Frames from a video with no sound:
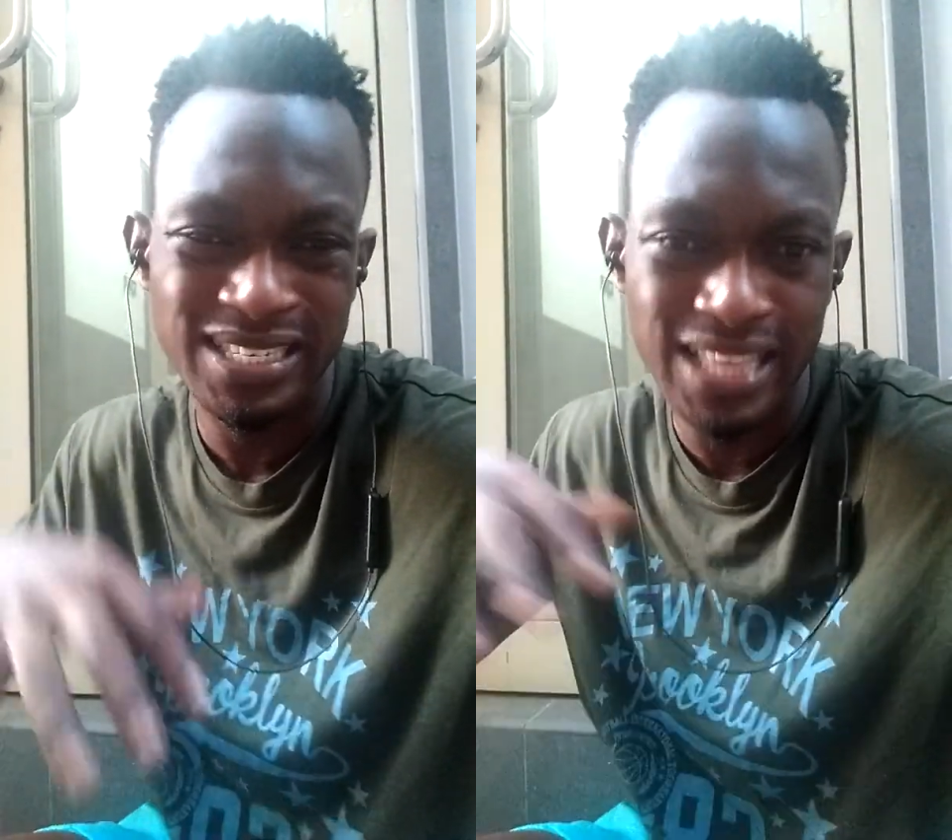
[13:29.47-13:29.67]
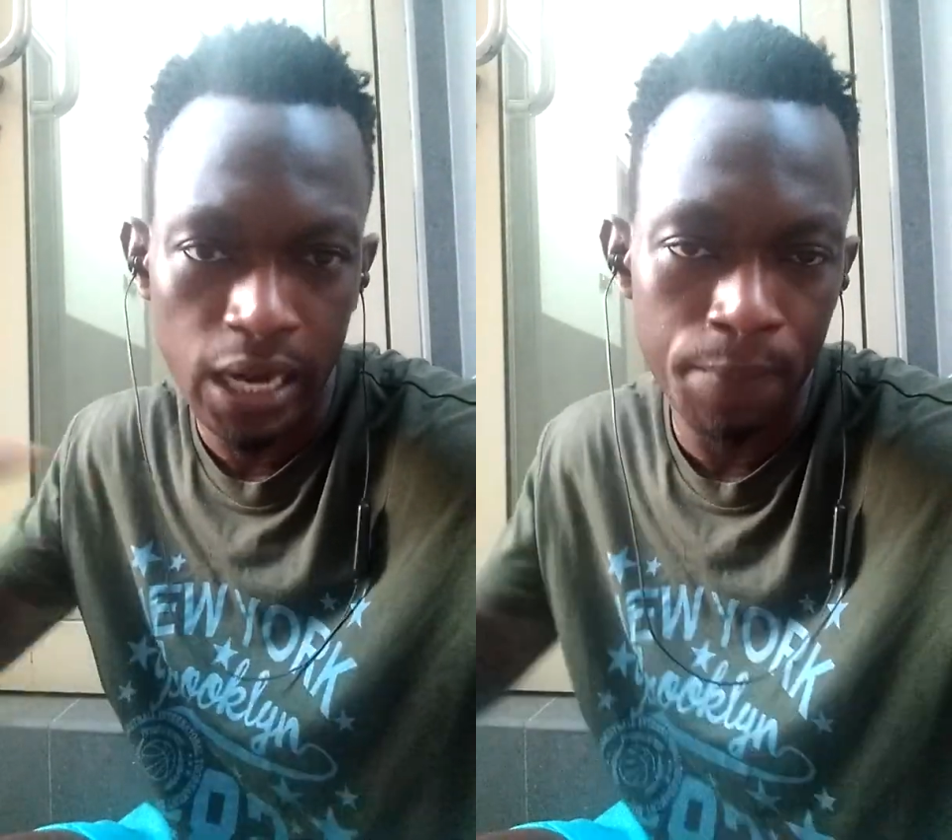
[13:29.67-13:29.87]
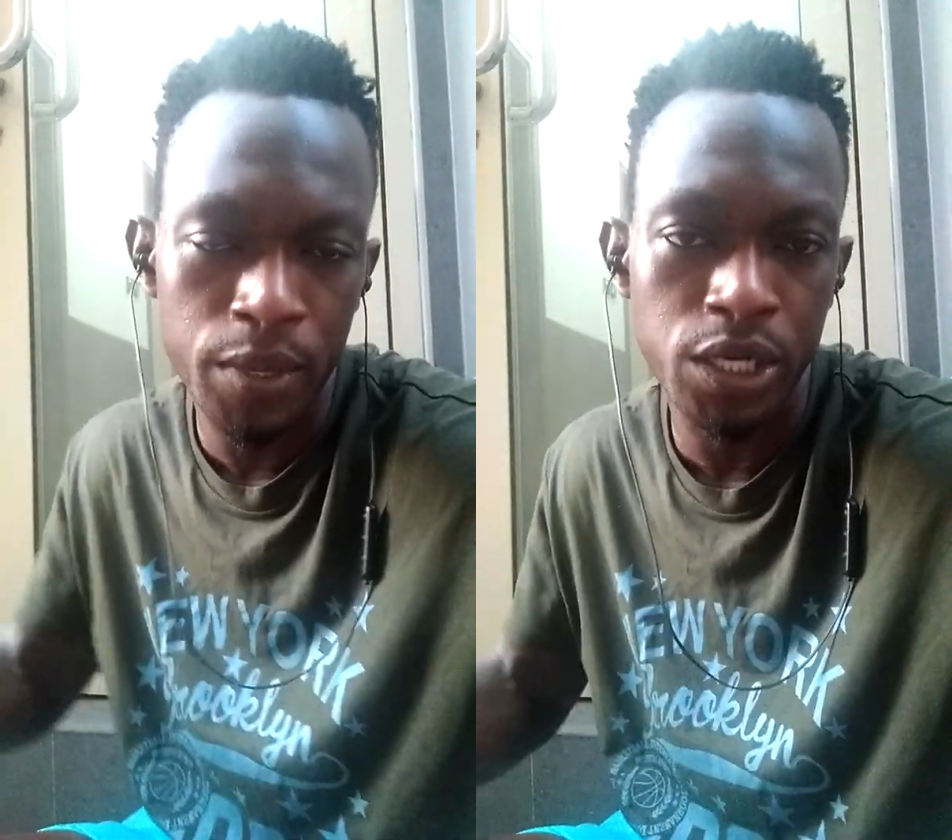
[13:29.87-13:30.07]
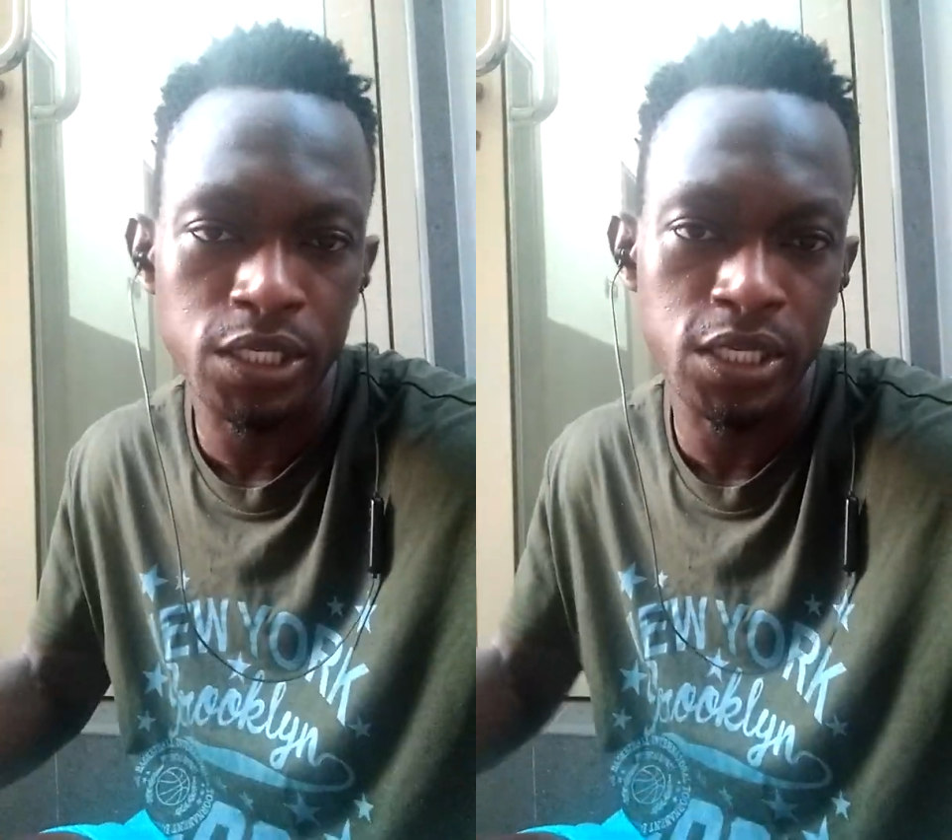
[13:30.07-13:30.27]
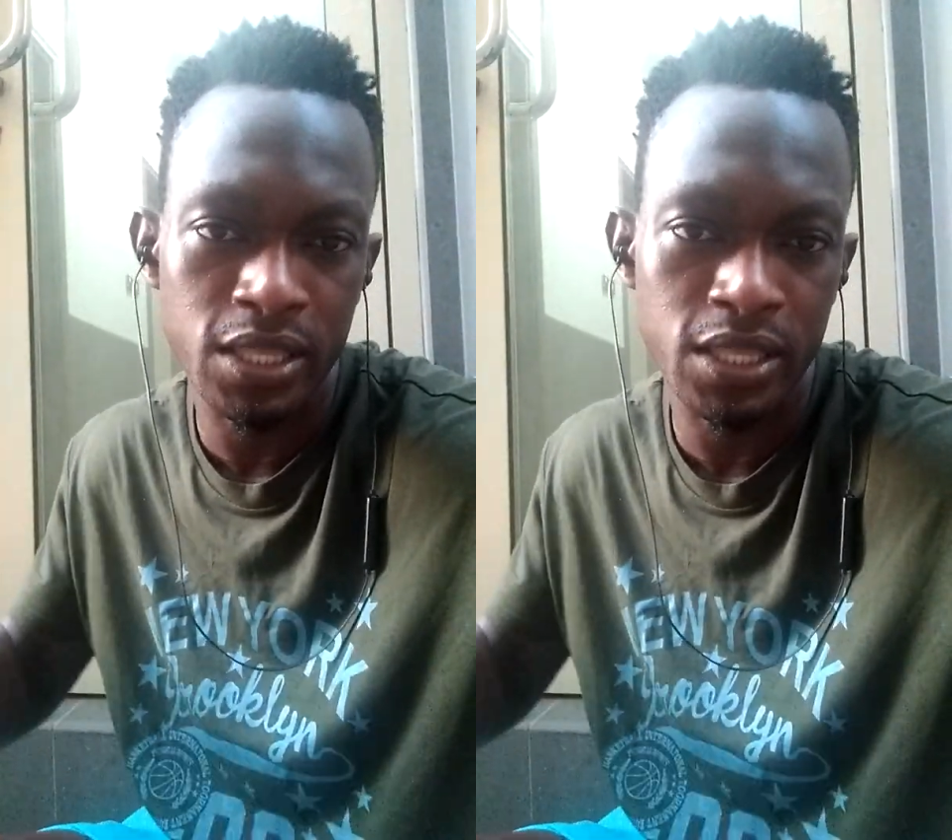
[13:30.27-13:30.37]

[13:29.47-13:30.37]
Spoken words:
the community,